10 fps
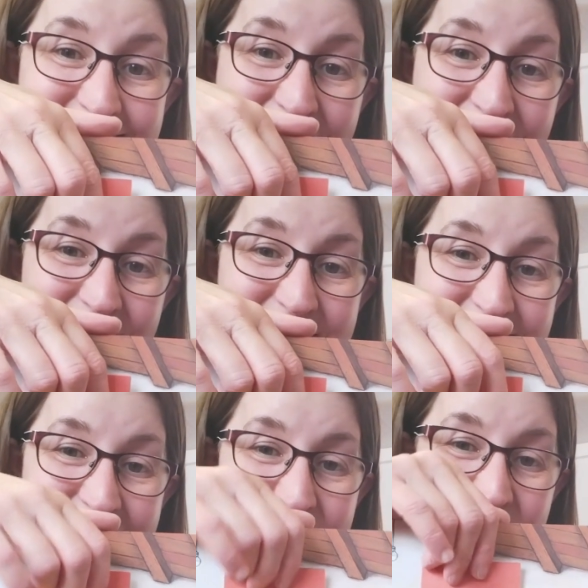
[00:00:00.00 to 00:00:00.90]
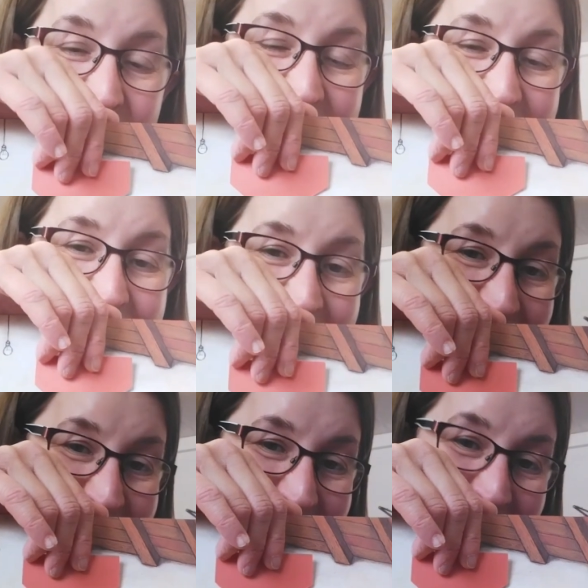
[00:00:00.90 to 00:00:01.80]
Can you see it on the Jack in the
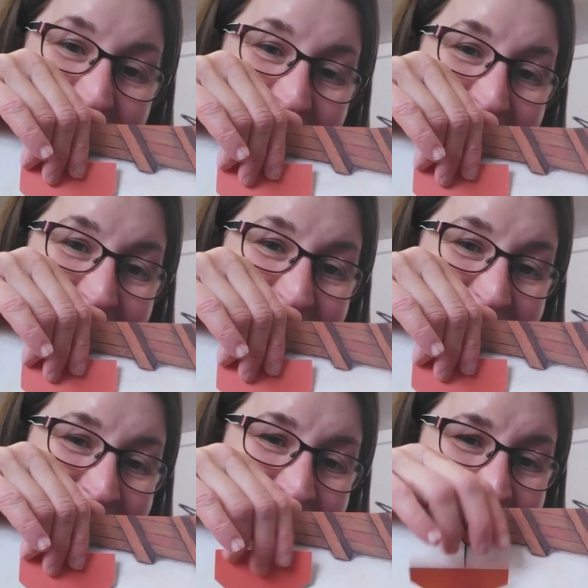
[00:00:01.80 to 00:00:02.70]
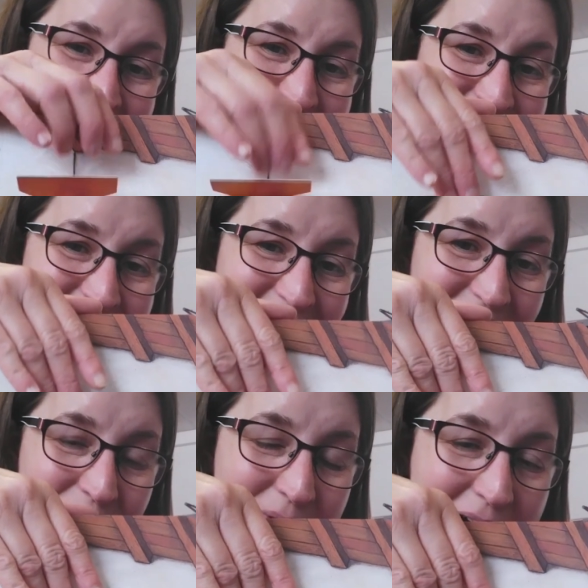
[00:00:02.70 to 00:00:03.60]
Box's head there?
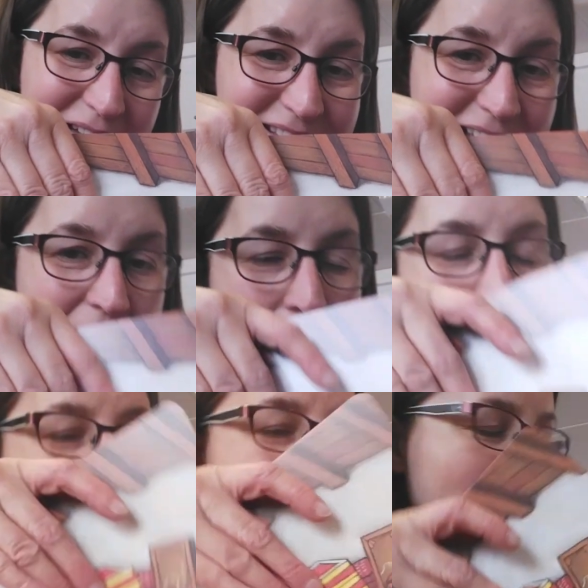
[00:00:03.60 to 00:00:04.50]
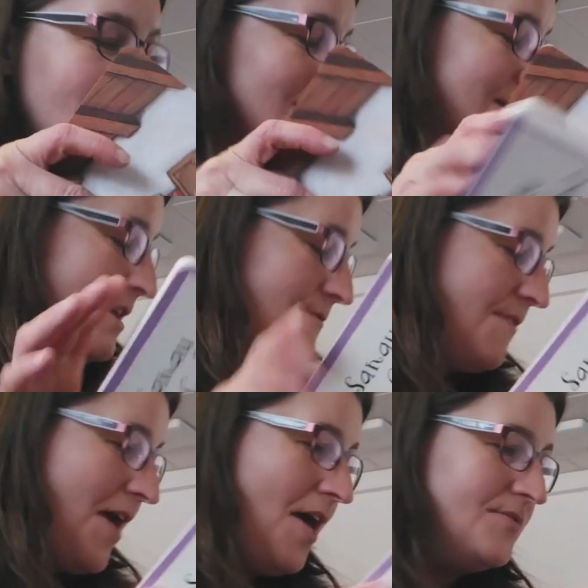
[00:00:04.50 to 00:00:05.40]
Oh, well done, little
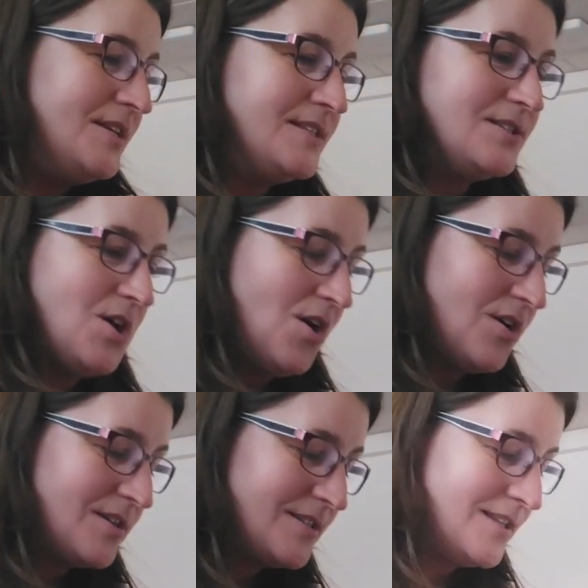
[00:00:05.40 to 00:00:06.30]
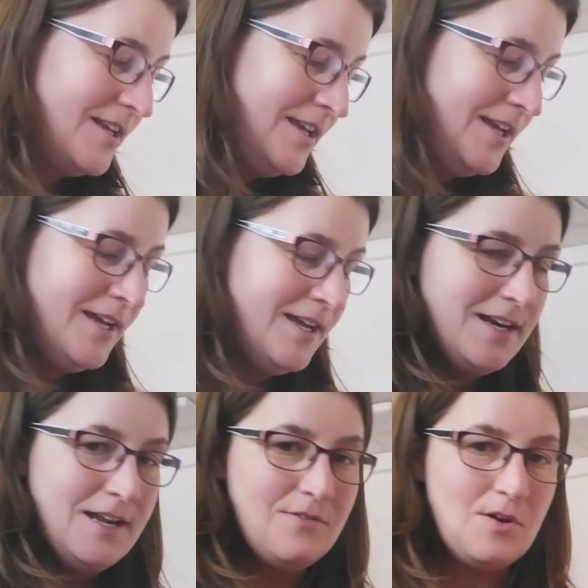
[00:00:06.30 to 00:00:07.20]
fox. He found his socks.
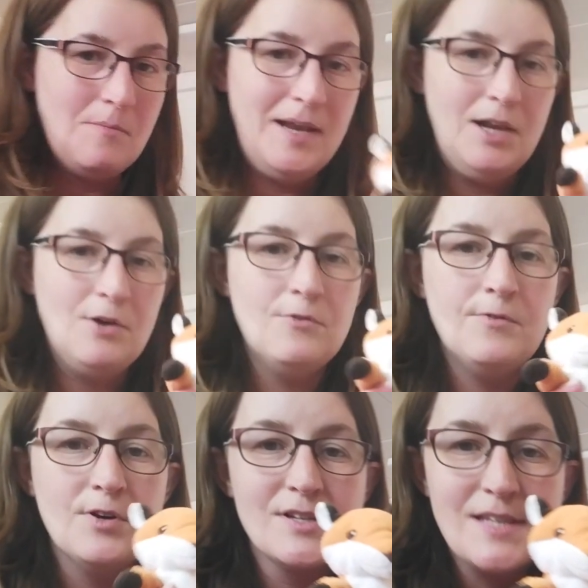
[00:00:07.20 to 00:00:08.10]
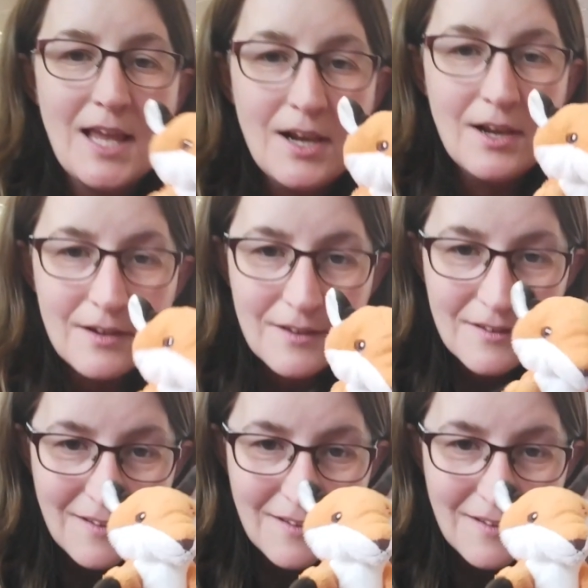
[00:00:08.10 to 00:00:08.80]
I've got my little fox here.